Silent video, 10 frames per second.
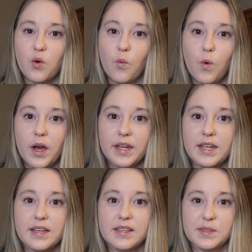One
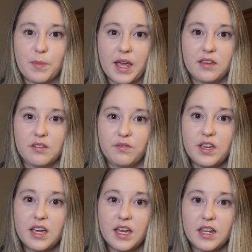is Mike the
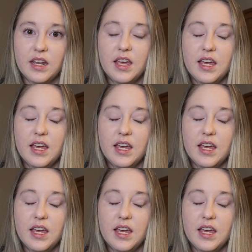Vegan.